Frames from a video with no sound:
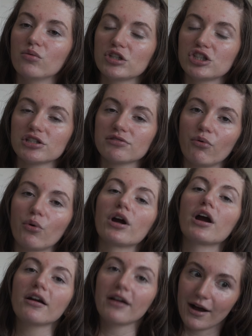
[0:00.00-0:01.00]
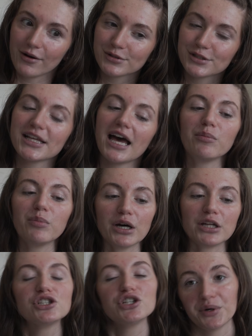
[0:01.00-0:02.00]
which is for our house, I
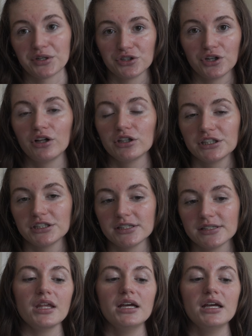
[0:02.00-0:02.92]
put $200.